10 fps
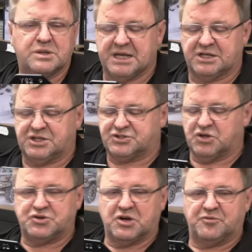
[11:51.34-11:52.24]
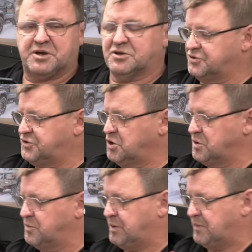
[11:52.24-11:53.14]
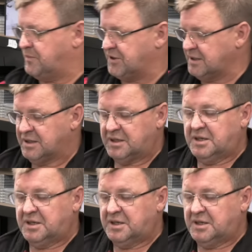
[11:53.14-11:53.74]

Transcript: is actually turned off because the thermal thing,